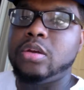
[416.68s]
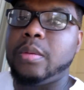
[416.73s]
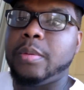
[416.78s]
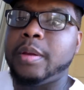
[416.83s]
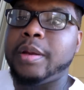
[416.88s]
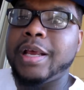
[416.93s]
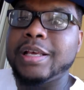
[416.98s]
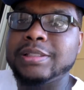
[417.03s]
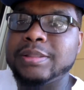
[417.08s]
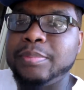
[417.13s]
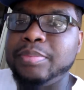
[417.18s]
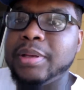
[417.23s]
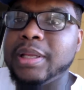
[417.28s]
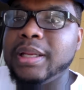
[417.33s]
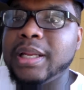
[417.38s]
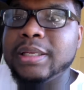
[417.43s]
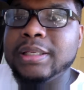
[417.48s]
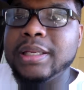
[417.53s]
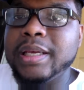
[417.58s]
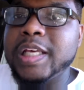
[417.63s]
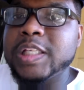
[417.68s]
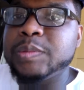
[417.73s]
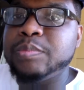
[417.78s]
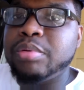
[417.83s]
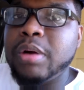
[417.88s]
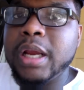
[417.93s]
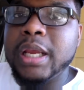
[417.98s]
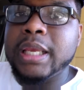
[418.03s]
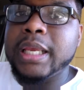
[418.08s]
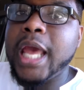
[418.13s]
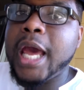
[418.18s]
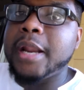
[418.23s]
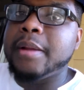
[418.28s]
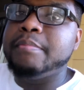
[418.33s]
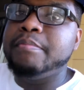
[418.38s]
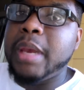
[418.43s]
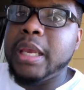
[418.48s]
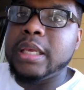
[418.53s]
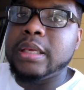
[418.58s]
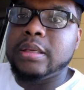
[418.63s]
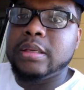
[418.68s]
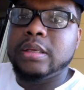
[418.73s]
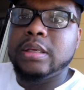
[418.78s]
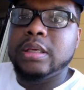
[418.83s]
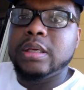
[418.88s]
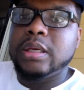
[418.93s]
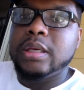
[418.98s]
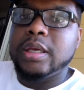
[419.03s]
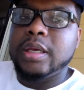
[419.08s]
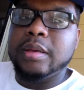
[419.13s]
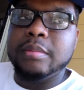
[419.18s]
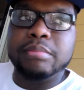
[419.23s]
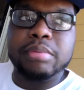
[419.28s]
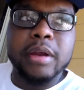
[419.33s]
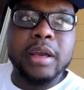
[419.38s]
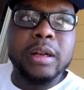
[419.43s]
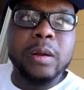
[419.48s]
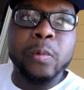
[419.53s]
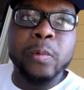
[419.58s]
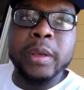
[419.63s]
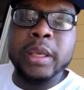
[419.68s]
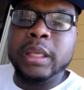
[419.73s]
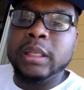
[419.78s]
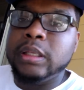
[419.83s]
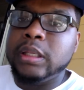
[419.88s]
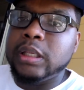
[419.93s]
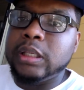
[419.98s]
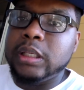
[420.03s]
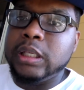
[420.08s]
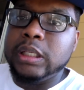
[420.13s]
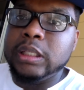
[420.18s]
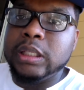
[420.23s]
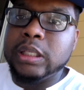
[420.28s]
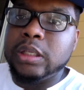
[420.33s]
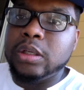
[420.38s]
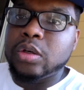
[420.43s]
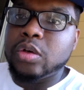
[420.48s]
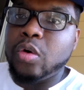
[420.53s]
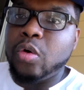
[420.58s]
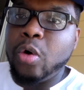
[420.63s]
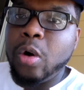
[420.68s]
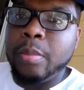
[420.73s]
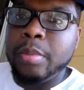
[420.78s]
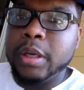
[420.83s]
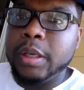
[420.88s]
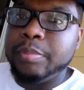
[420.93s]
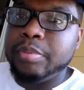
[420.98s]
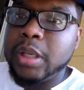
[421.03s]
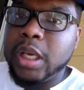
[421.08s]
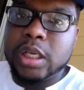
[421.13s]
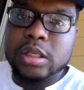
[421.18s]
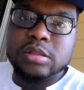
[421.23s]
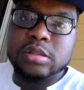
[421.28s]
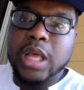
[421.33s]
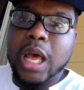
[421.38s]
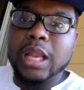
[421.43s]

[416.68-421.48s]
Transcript: know what I mean? That's a play that Dez Bryant got to make. And Brandon Weeden didn't he didn't look horrible. He played